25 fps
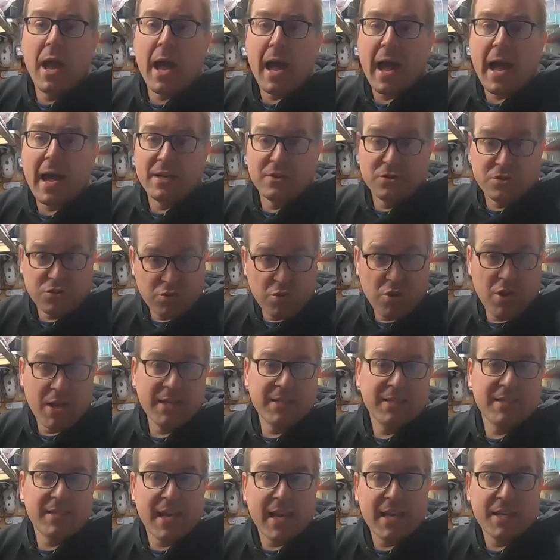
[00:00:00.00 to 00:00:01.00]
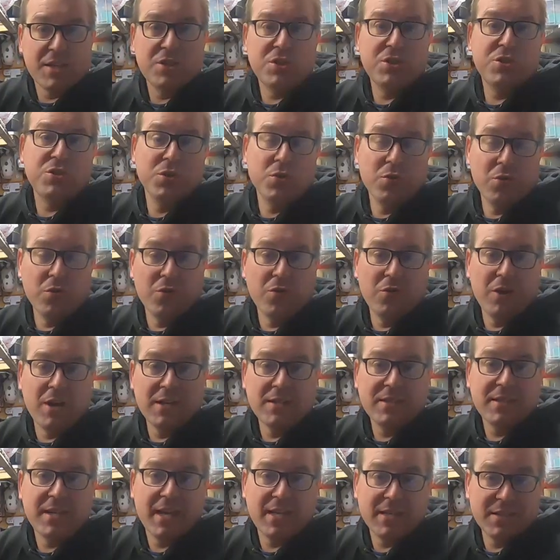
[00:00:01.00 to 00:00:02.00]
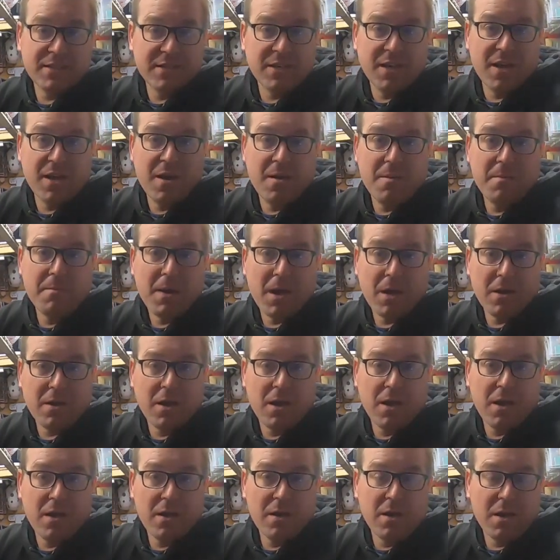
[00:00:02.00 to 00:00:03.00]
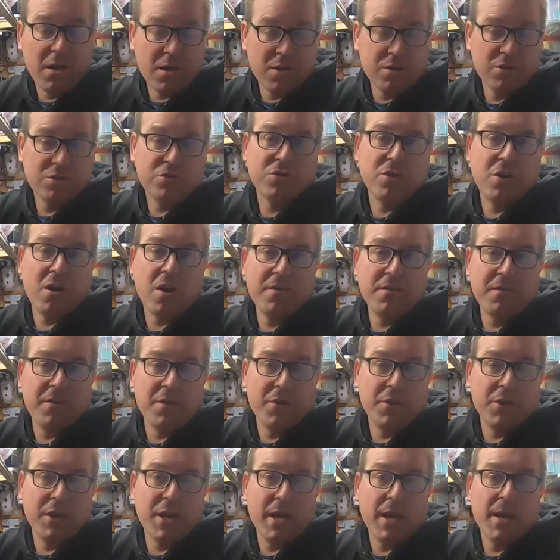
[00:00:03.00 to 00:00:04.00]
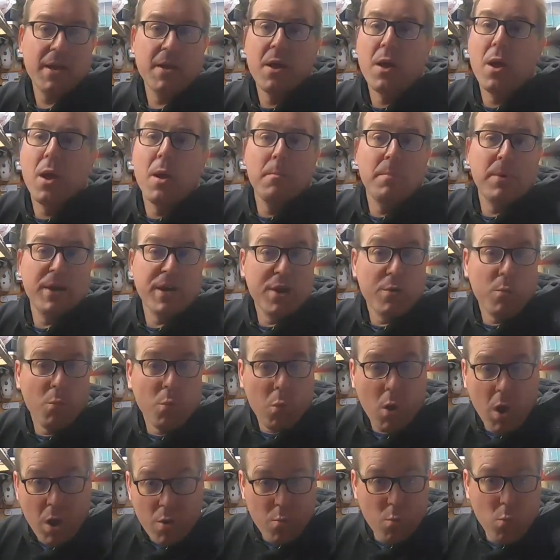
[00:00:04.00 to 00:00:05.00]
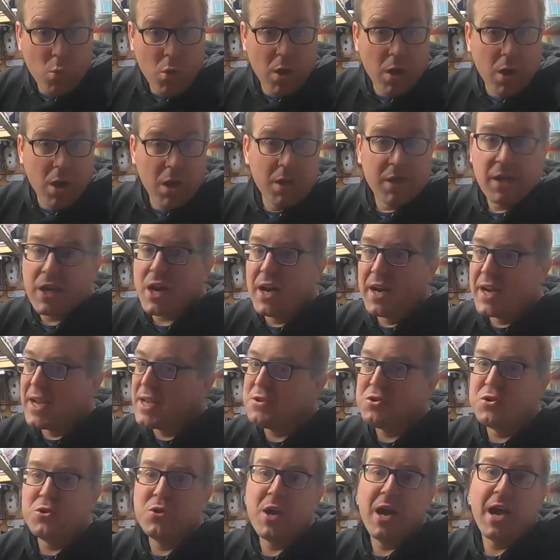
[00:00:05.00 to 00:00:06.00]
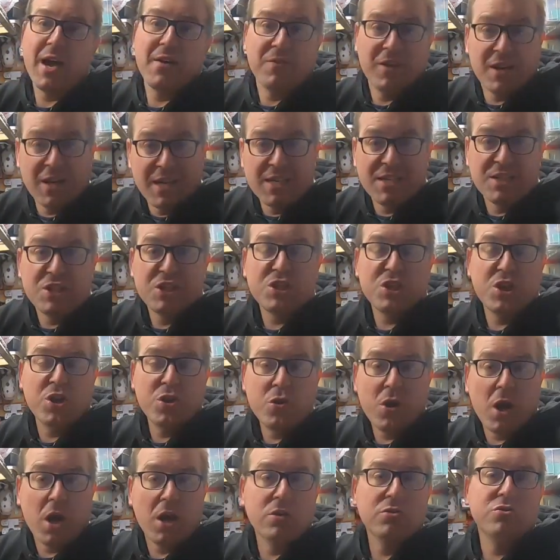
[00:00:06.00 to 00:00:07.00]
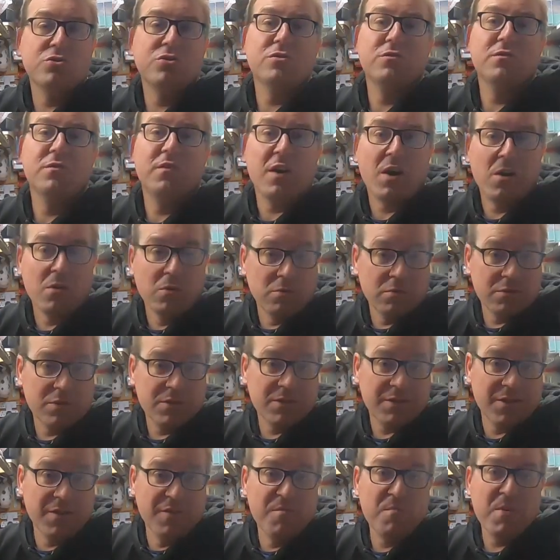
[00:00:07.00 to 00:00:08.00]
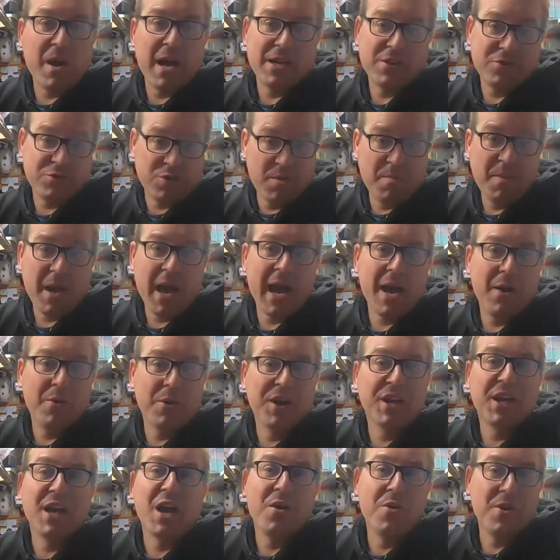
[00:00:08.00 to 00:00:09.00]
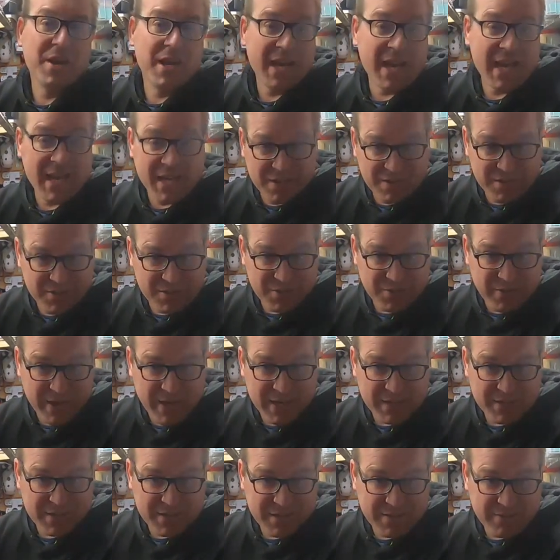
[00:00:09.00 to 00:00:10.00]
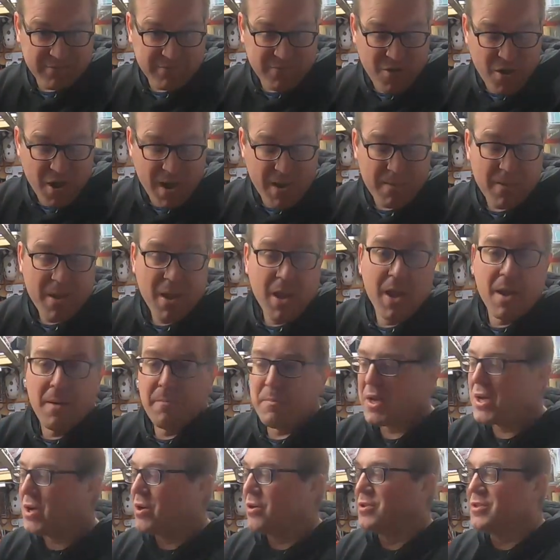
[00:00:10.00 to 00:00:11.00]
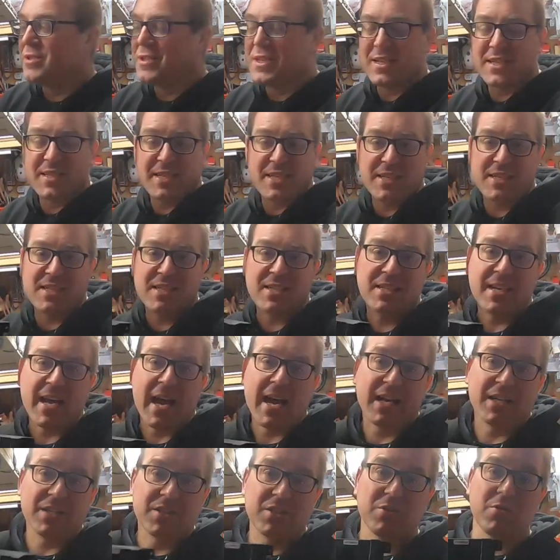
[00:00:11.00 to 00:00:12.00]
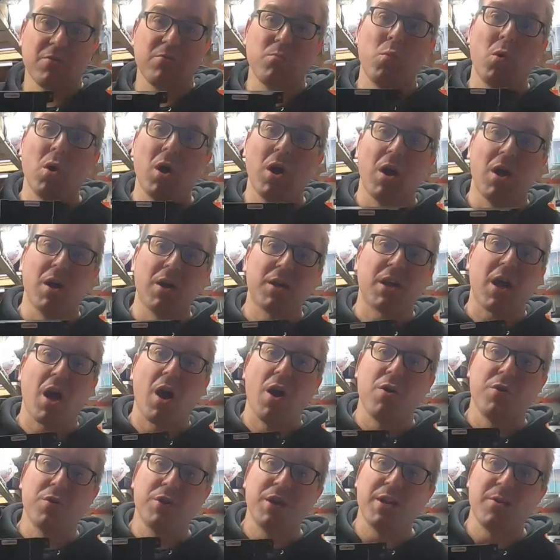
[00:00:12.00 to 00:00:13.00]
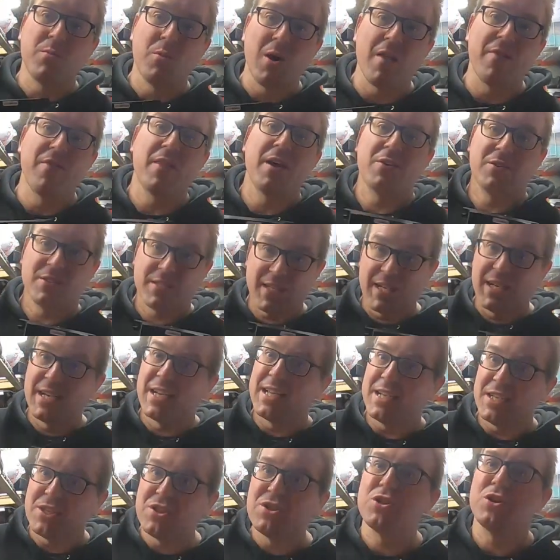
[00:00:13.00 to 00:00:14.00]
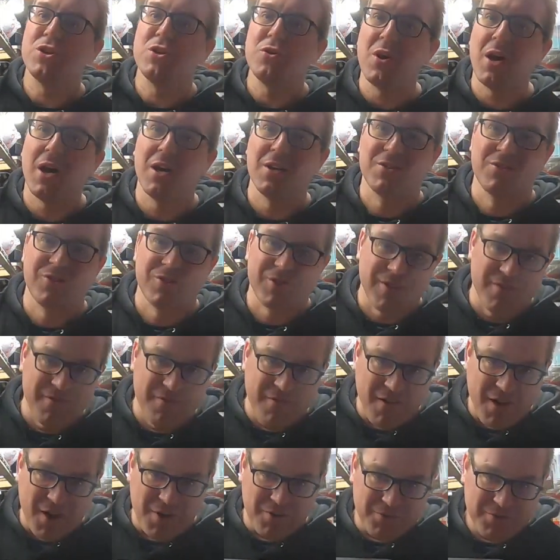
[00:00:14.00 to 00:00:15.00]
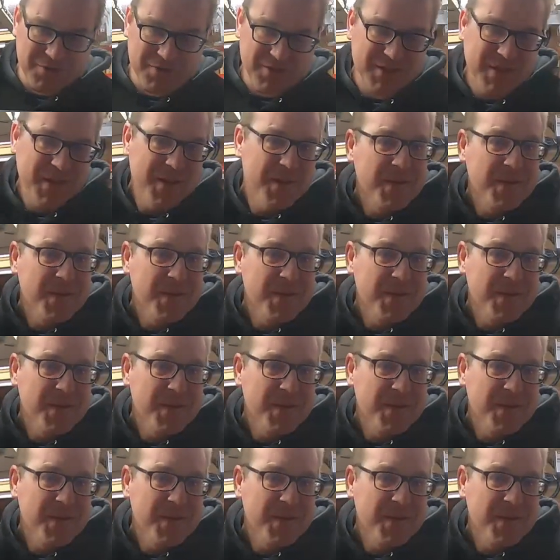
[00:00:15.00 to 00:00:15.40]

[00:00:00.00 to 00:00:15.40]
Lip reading: and try and test your Tesla large drive unit, but it won't work unless you have at least 200 volts of battery power going into it, right? Because this is set to work only when there's at least 200 volts.